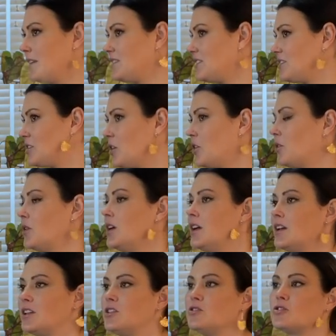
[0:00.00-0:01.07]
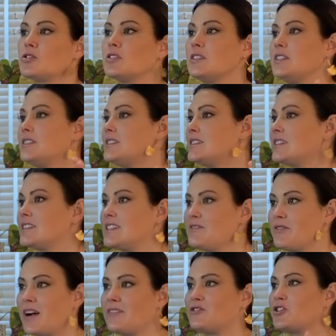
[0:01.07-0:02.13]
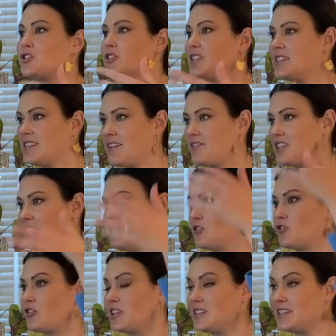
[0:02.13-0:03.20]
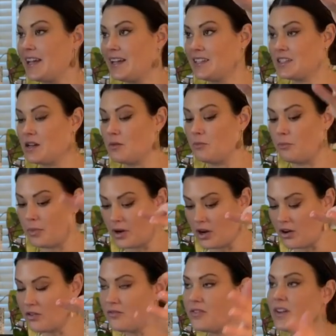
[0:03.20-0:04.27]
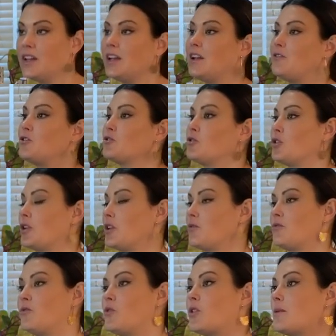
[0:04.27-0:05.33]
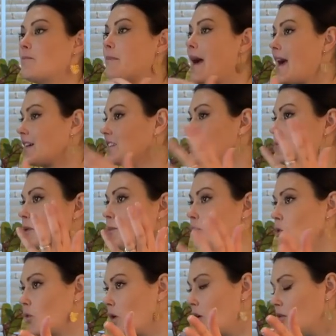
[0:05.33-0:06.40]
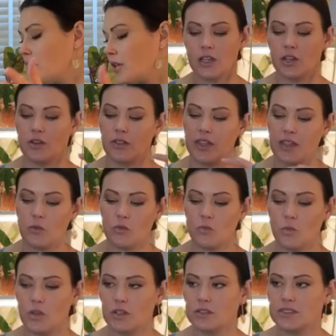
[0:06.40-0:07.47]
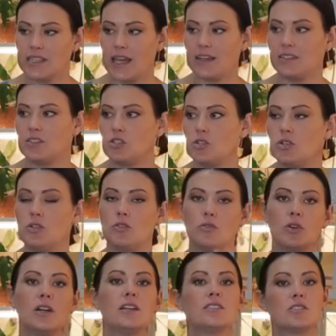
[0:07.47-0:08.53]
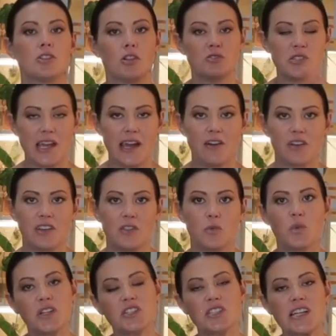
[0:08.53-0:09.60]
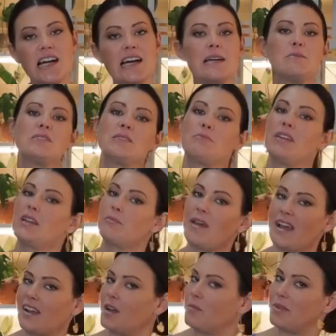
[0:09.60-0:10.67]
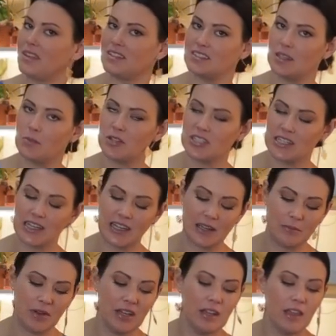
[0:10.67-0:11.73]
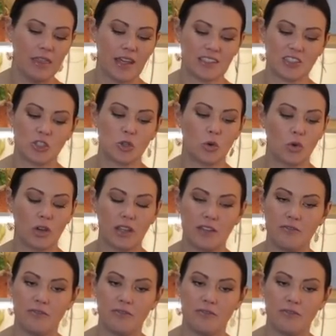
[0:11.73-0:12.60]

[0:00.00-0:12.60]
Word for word: so usually 65 degrees, 70 degrees and above. If you're looking for maximum growth, you know, they will tend to slow down in the winter times and pick back up in the summertime. That's totally